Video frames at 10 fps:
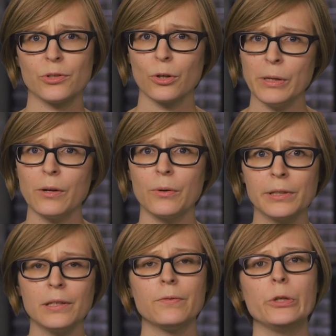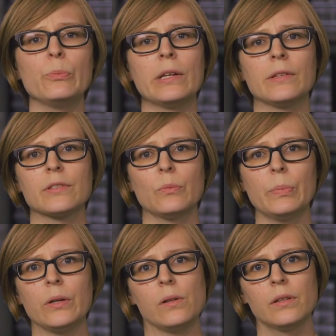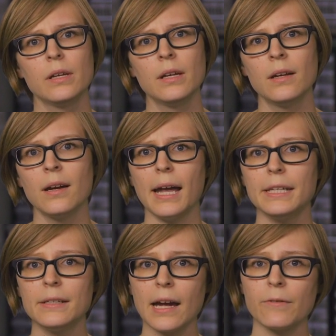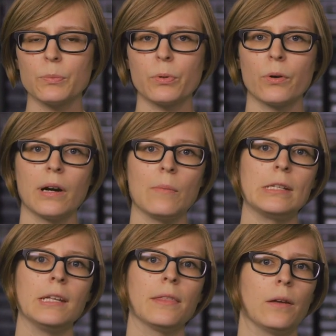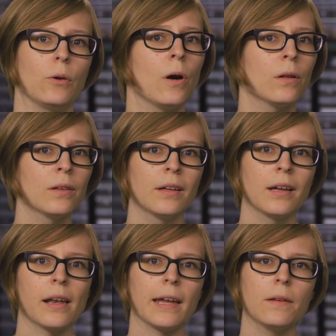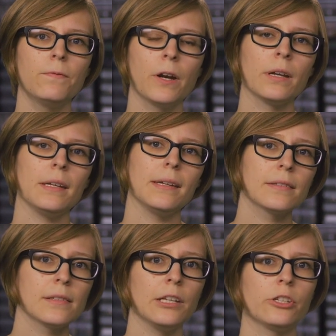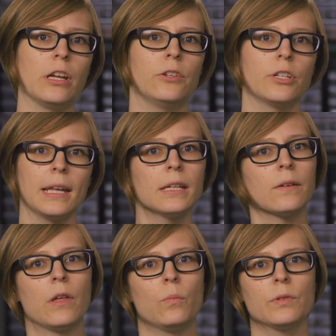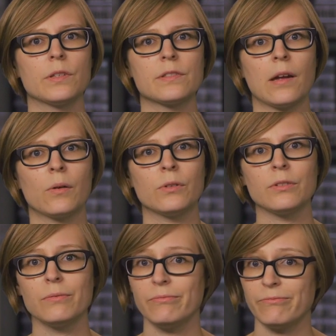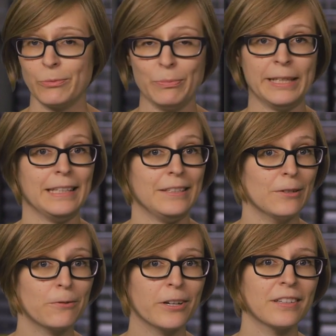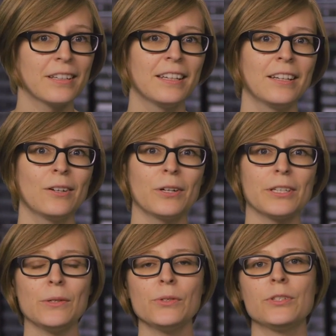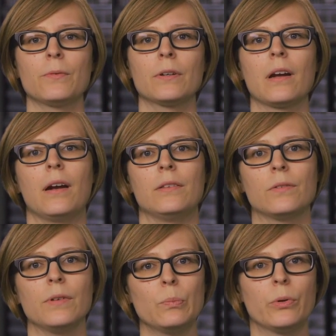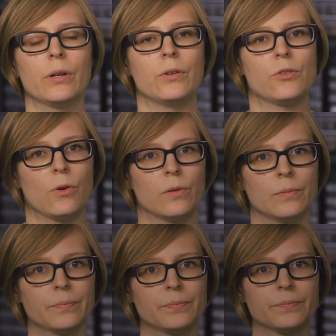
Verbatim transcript: took me only a few minutes to build, I didn't have to program anything at all, and I can very easily change any of them to sound completely different or to use different kinds of input control.